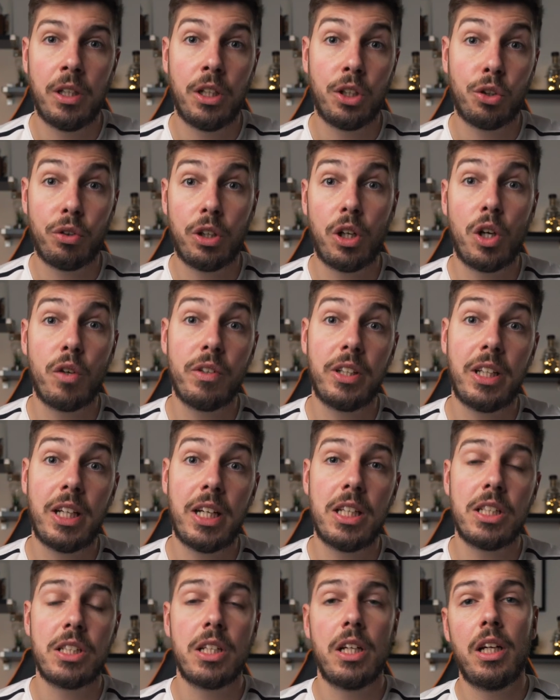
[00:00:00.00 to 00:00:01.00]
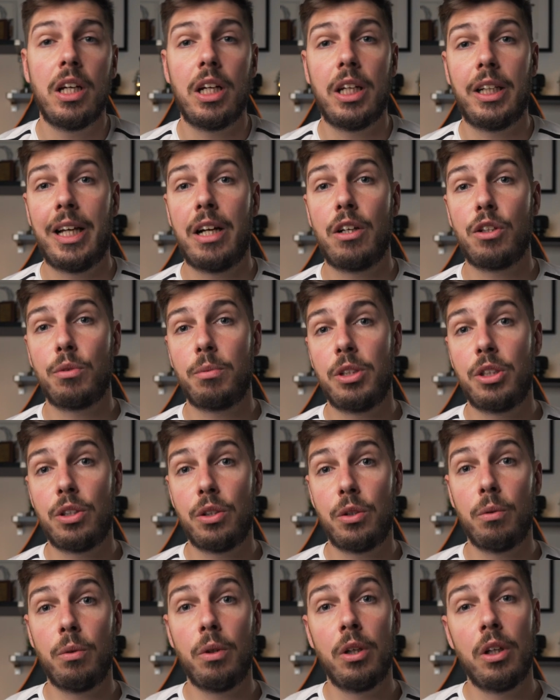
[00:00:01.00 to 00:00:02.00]
Grid overlays allows me
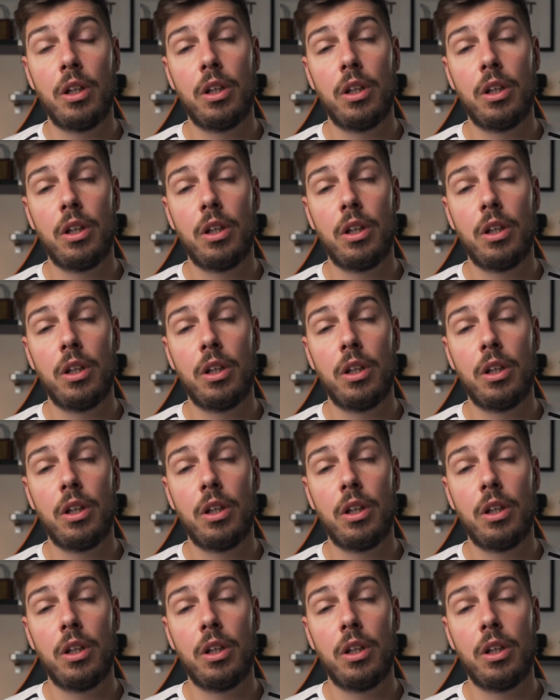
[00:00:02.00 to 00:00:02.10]
to